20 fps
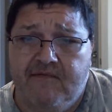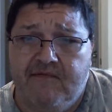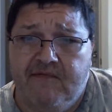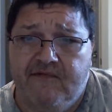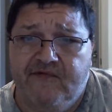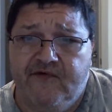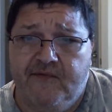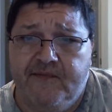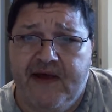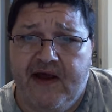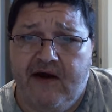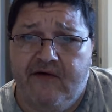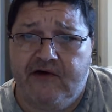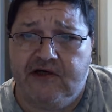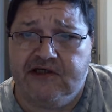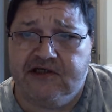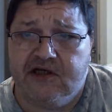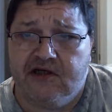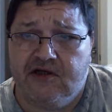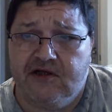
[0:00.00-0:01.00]
for
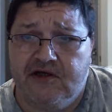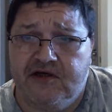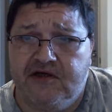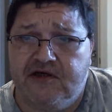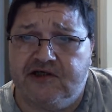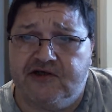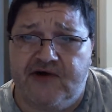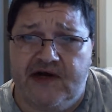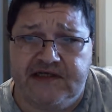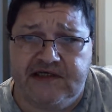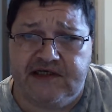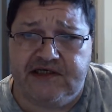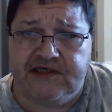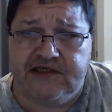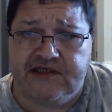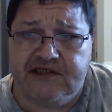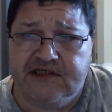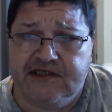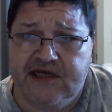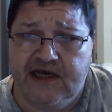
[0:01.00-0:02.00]
parents to learn
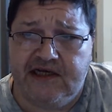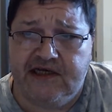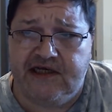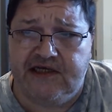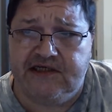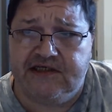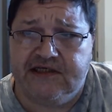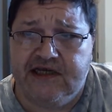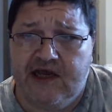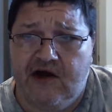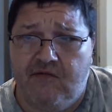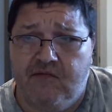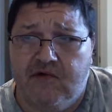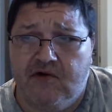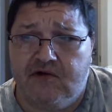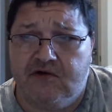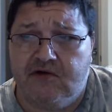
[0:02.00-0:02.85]
strategies and techniques to help